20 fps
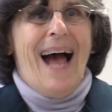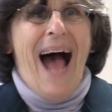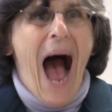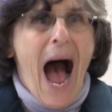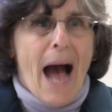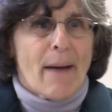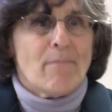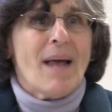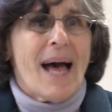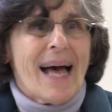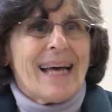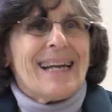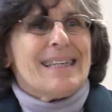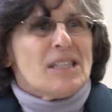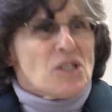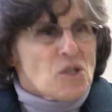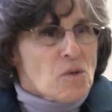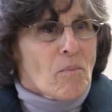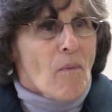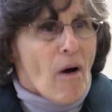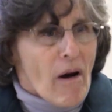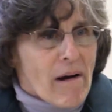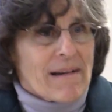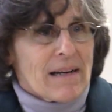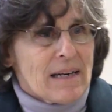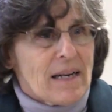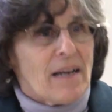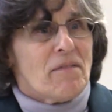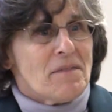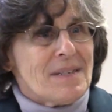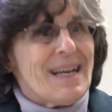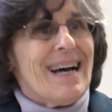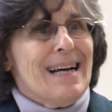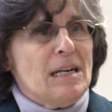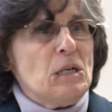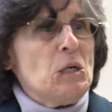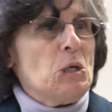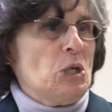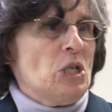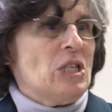I'm not smart enough to
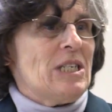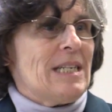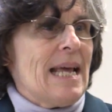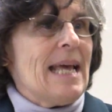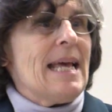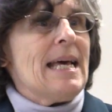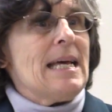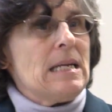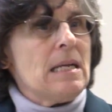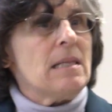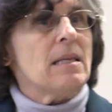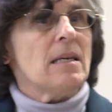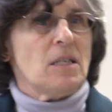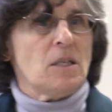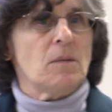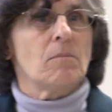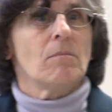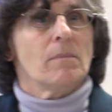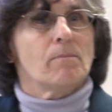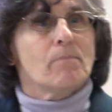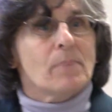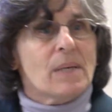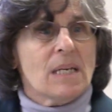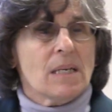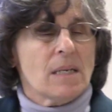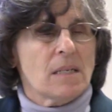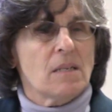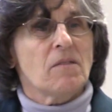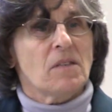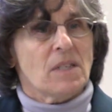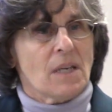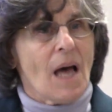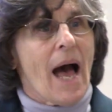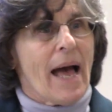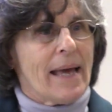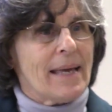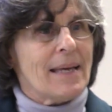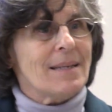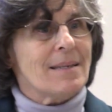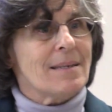understand this piece of
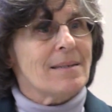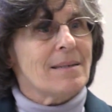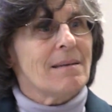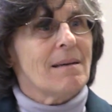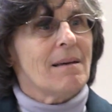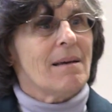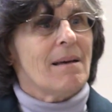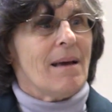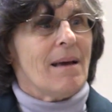science.